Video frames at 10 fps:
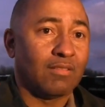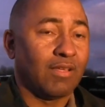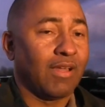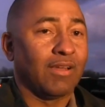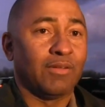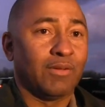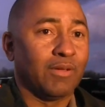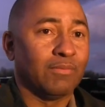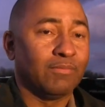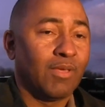That I don't
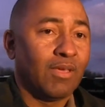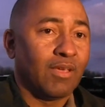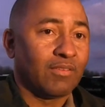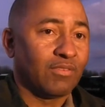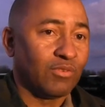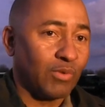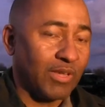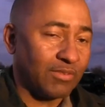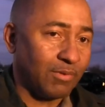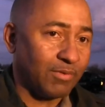know. As soon as we
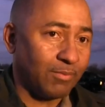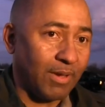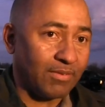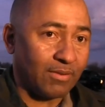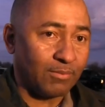get some information,